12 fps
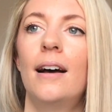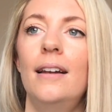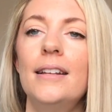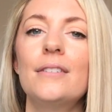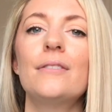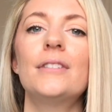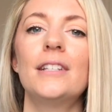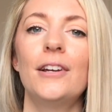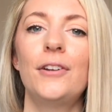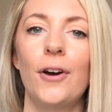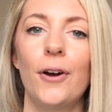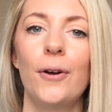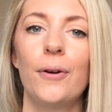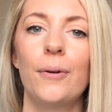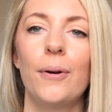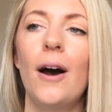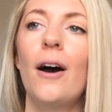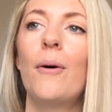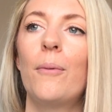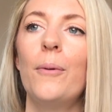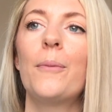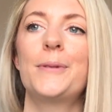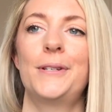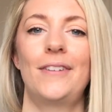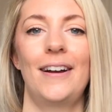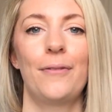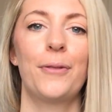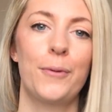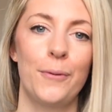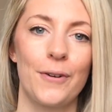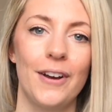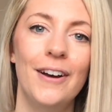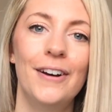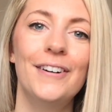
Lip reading: little did I know what was around the corner.